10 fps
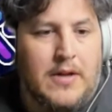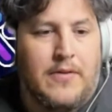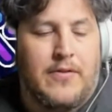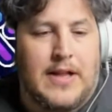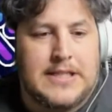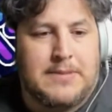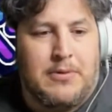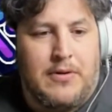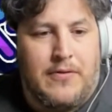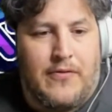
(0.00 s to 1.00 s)

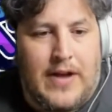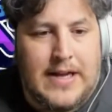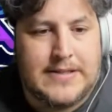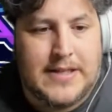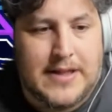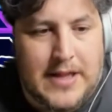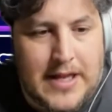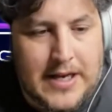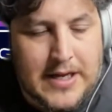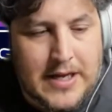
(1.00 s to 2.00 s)
flexible, fast,
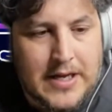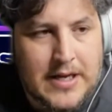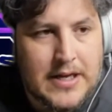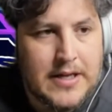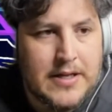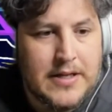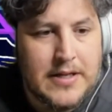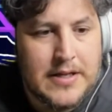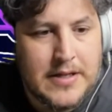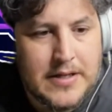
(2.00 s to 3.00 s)
athletic,
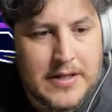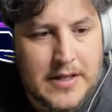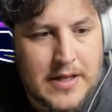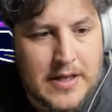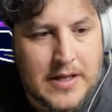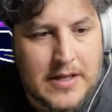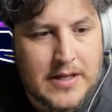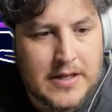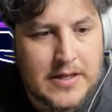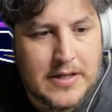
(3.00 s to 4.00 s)

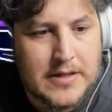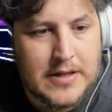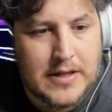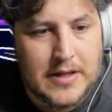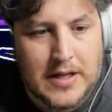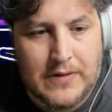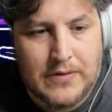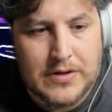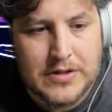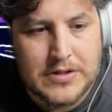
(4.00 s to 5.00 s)
uh,
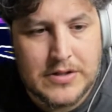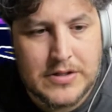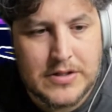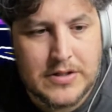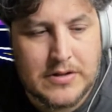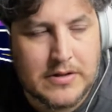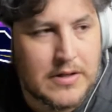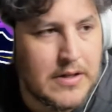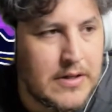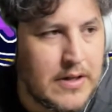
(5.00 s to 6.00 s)
leverage,
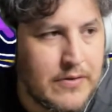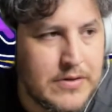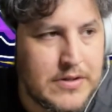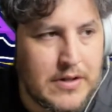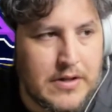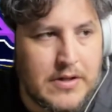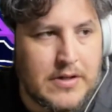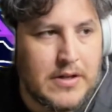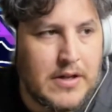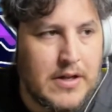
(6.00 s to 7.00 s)
leverage.
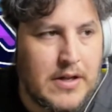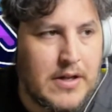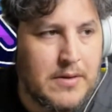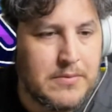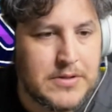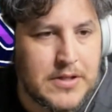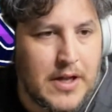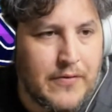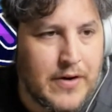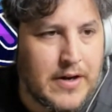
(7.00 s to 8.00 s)
Uh, I
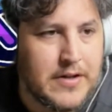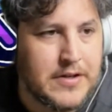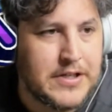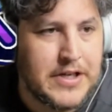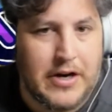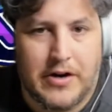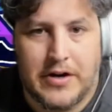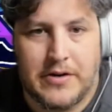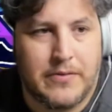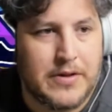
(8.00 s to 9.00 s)
forgot to share it
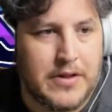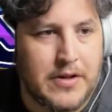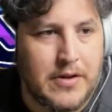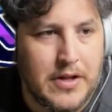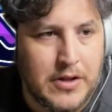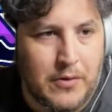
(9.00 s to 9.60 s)
with the, the